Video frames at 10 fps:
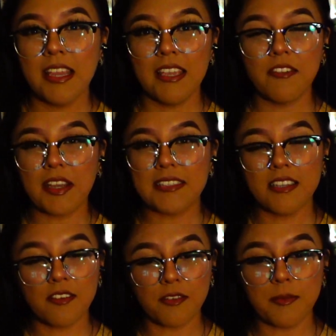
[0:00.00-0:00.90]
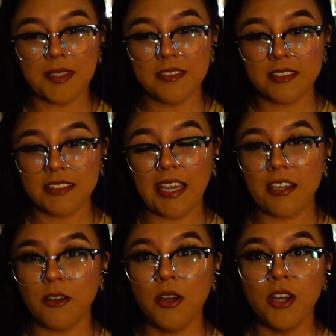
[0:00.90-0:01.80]
If you guys have ever been to
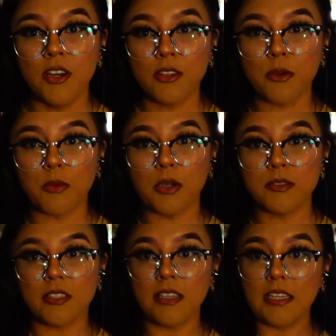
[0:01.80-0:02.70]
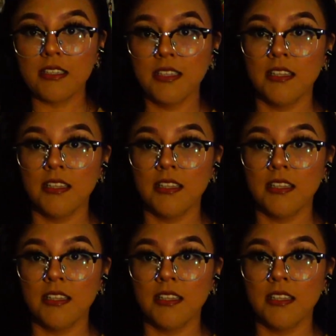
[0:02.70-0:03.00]
Seattle, the roads are like